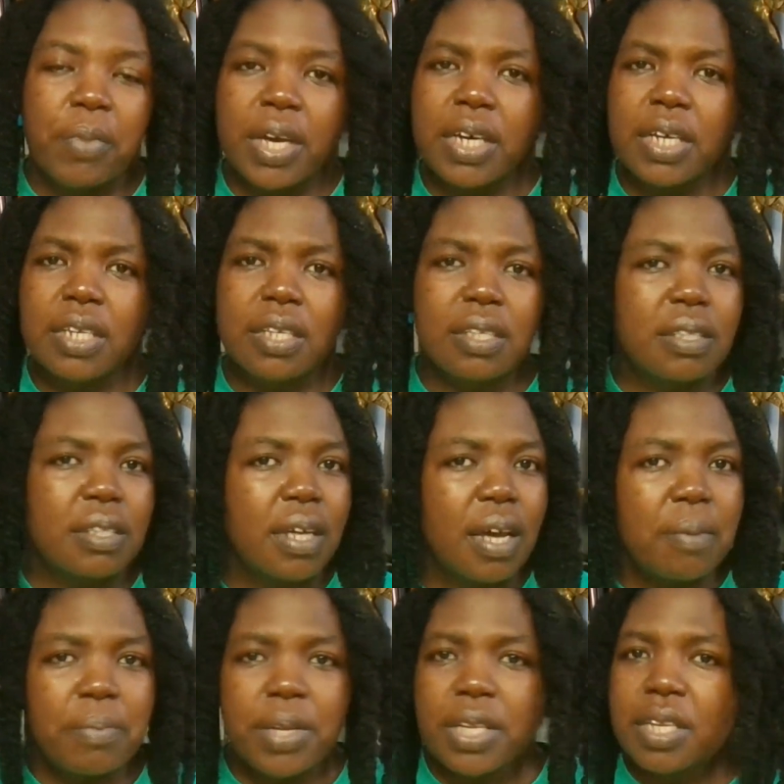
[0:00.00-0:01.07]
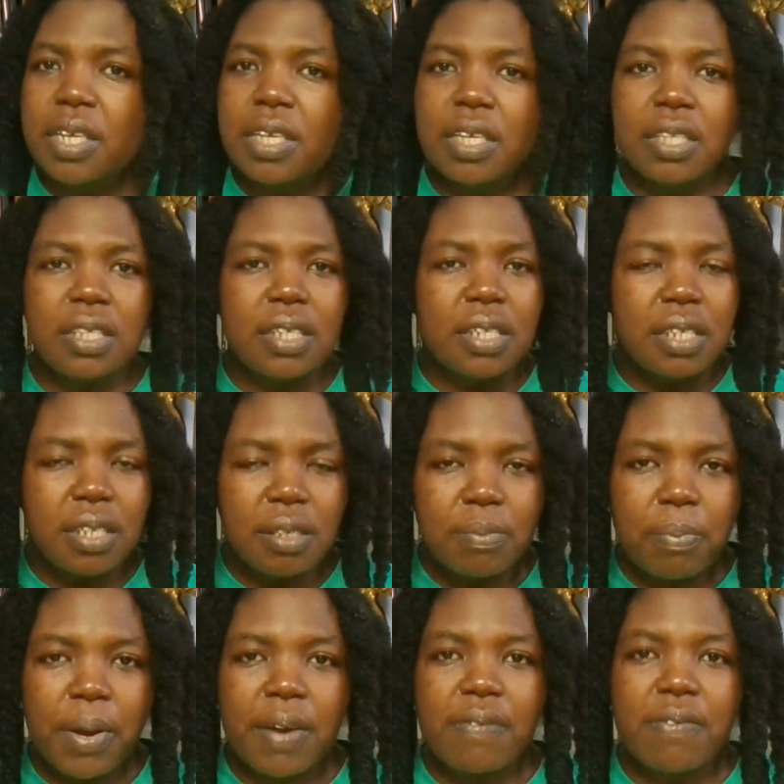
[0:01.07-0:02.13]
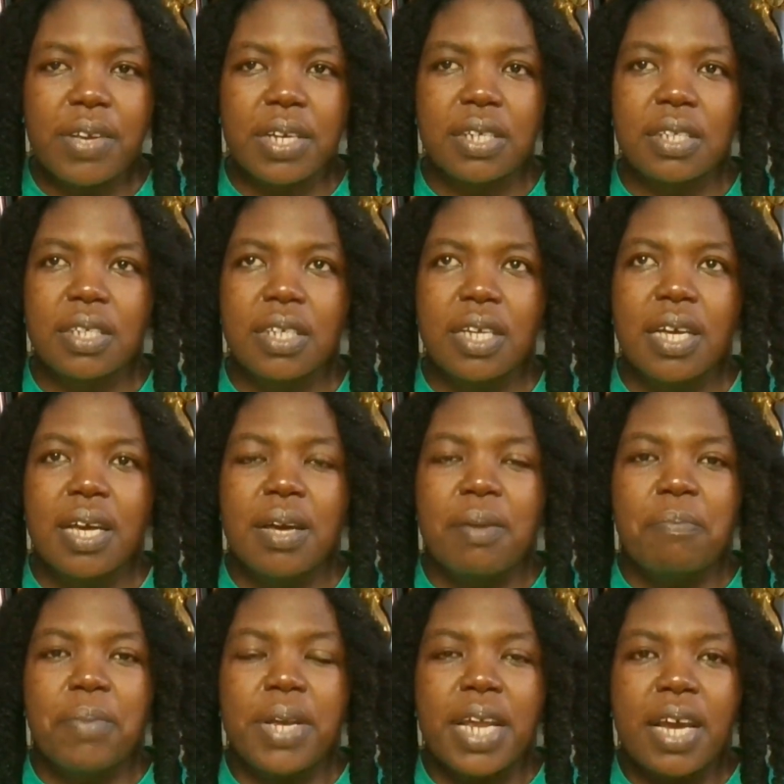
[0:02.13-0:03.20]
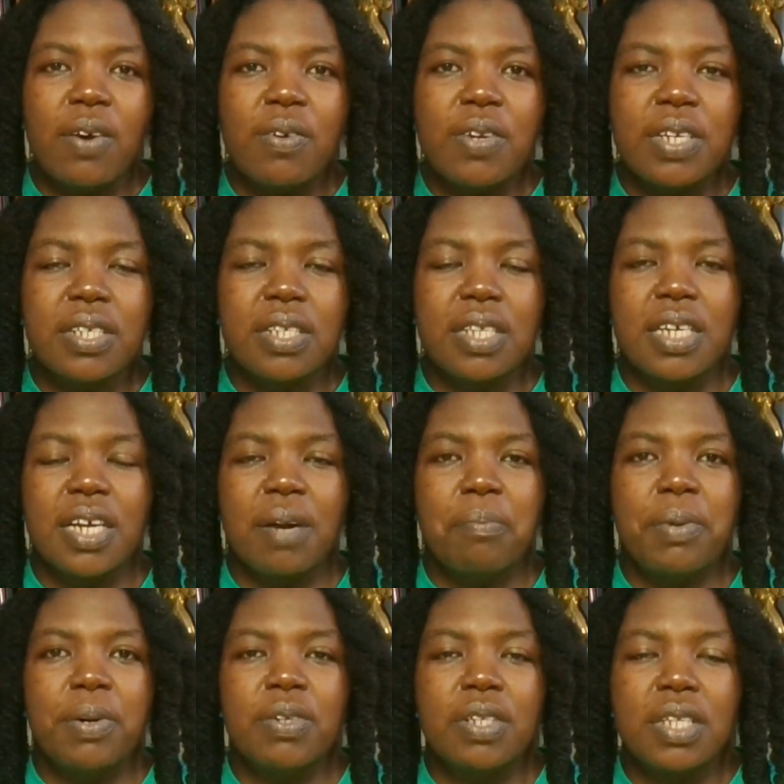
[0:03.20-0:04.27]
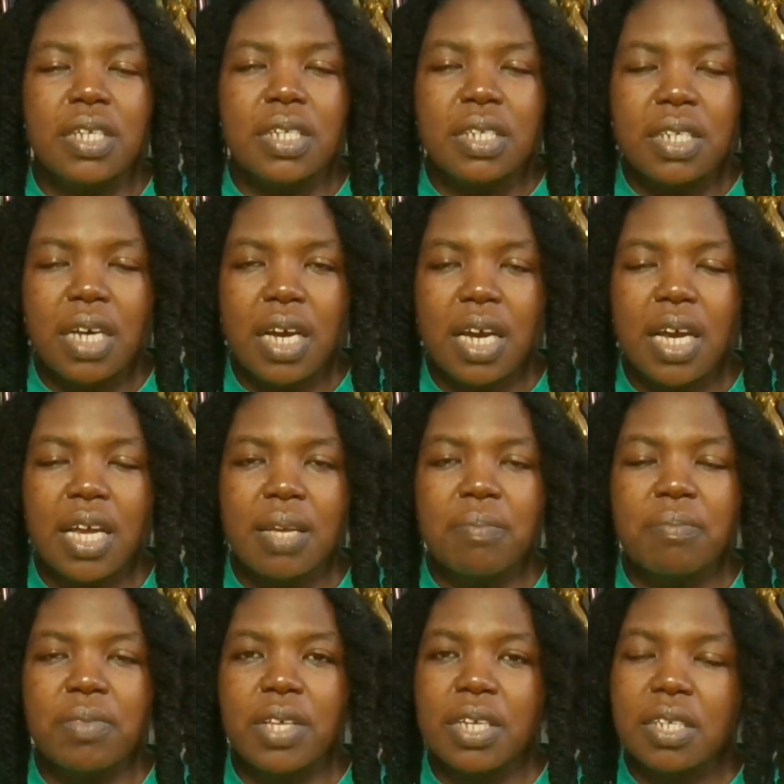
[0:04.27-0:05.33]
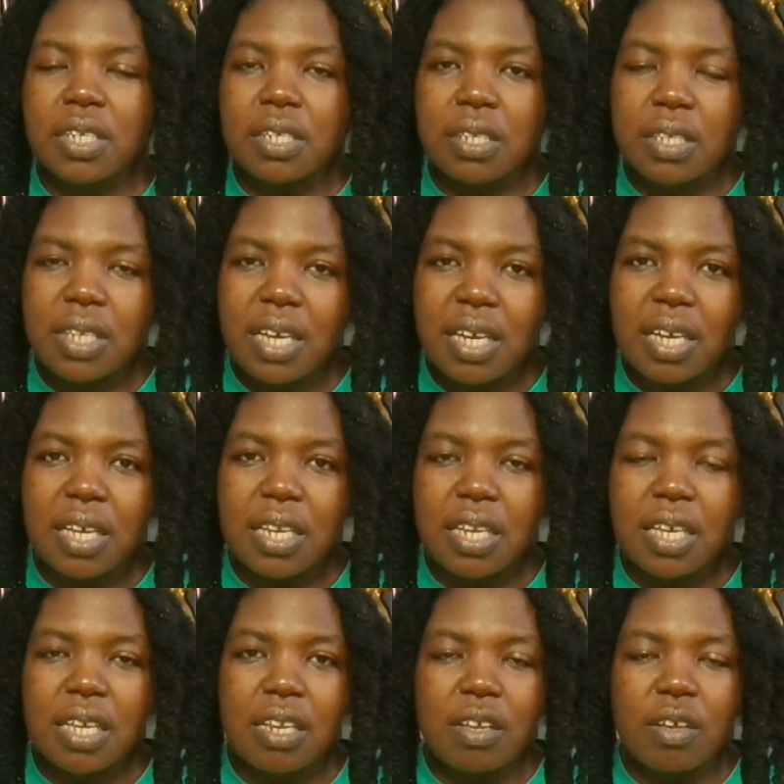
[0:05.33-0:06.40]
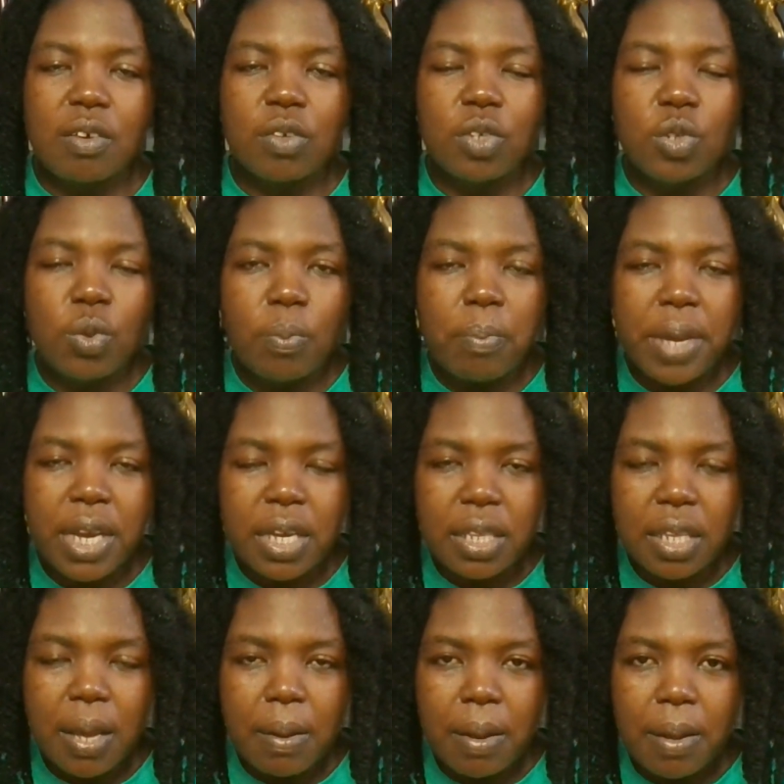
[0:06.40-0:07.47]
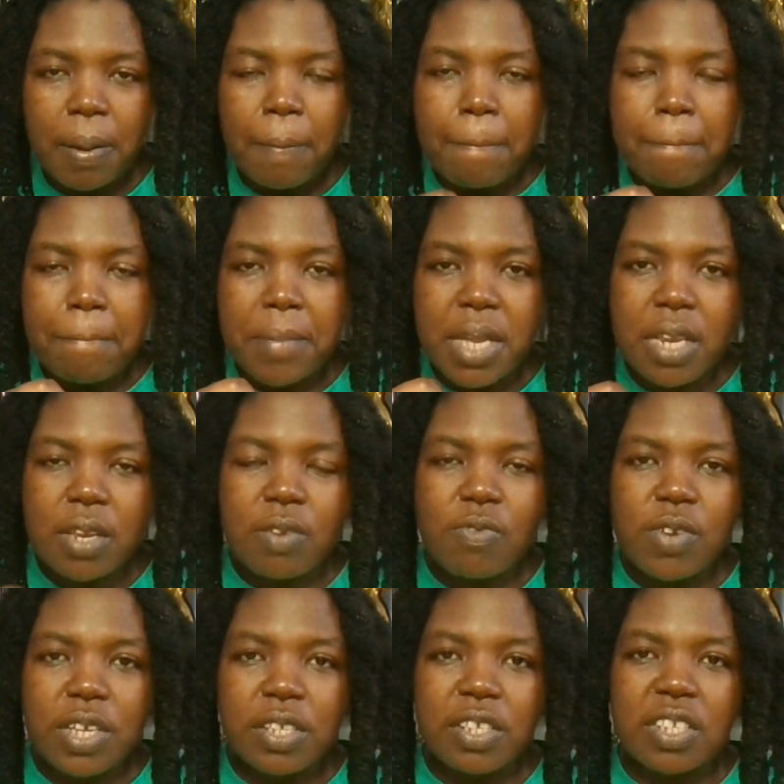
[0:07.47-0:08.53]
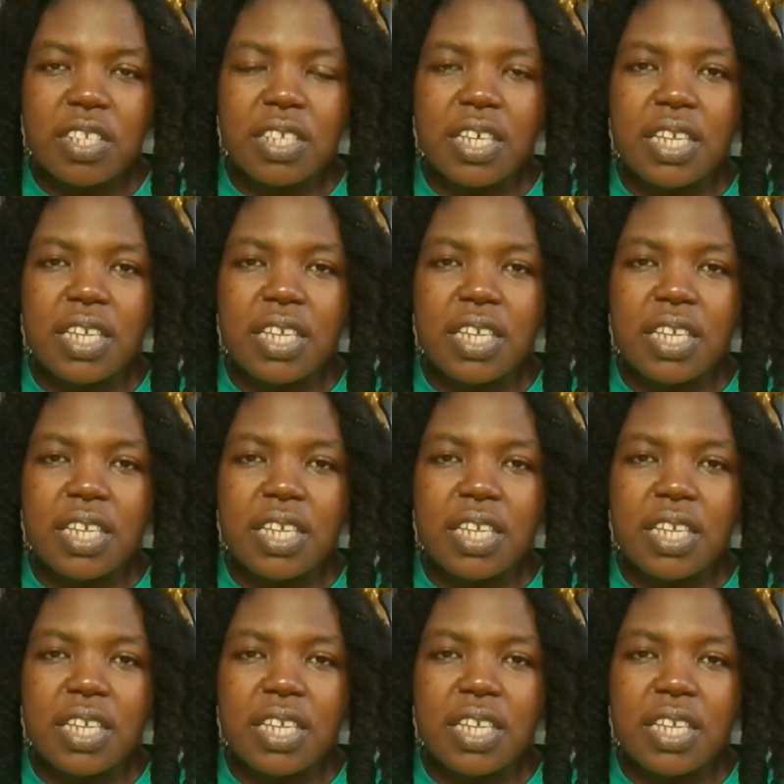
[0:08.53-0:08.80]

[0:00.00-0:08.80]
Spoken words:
And I mean, it is perfect. But I always think about the time that is taken in, to make the mini twists,